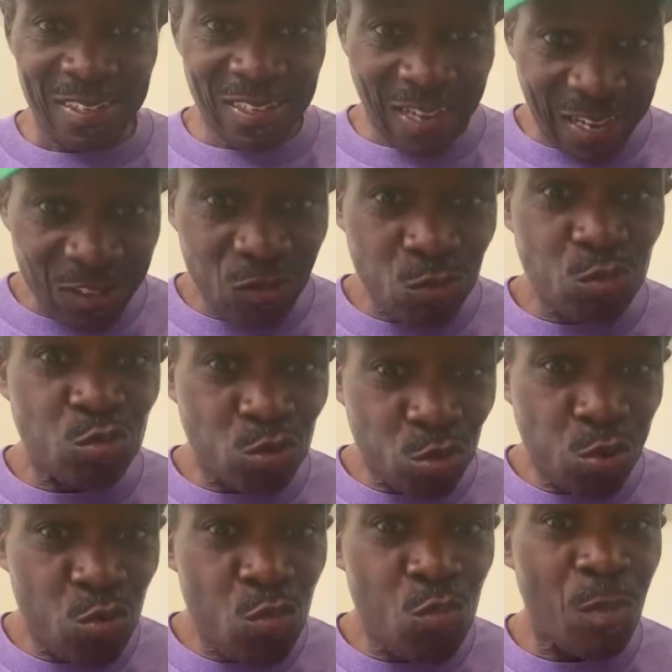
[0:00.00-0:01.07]
I do
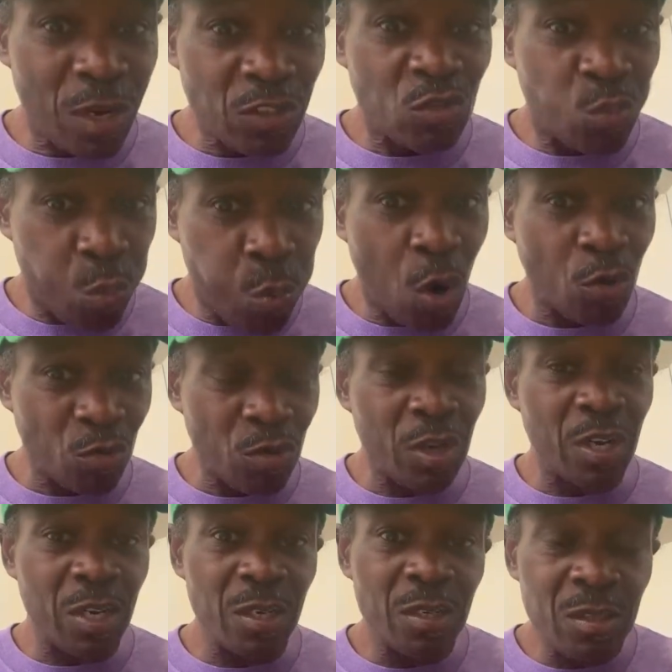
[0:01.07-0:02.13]
too much
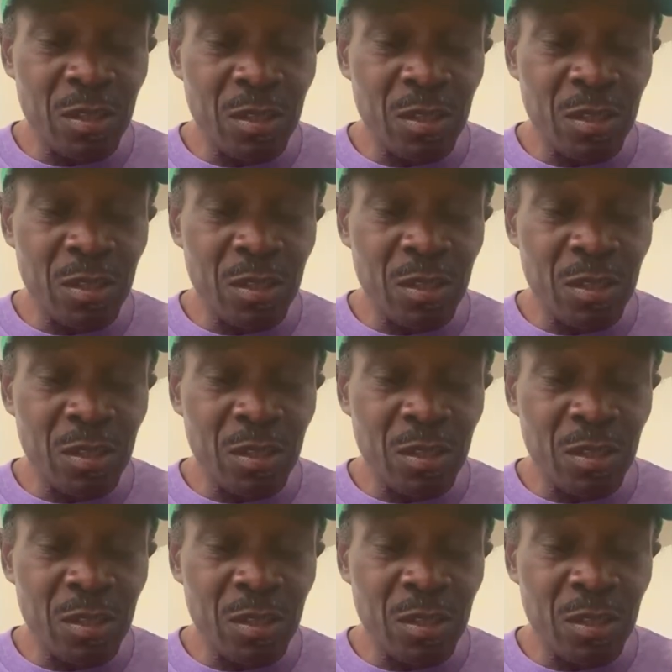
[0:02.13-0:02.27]
work.